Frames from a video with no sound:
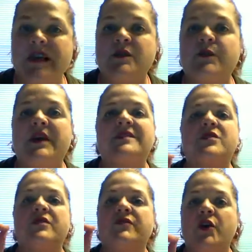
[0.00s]
is, because
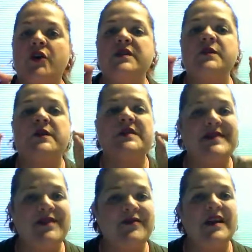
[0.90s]
there are very
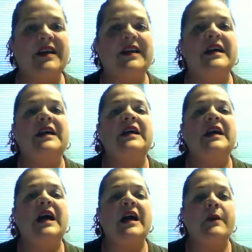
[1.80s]
specific
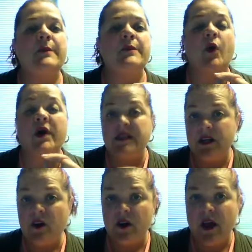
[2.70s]

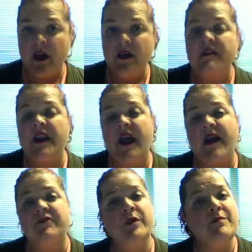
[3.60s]
criteria that
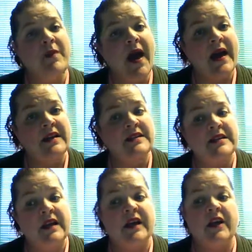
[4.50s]
have to be met
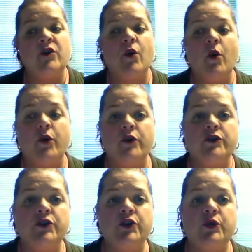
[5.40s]
in order
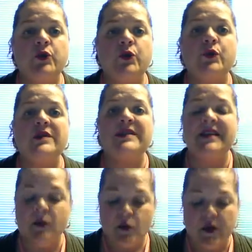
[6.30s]
to
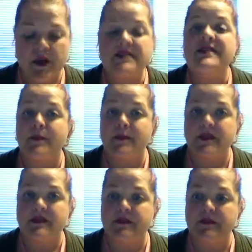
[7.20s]
deal with
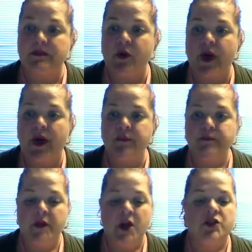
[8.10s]
sepsis, okay?
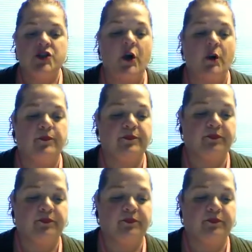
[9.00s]
So,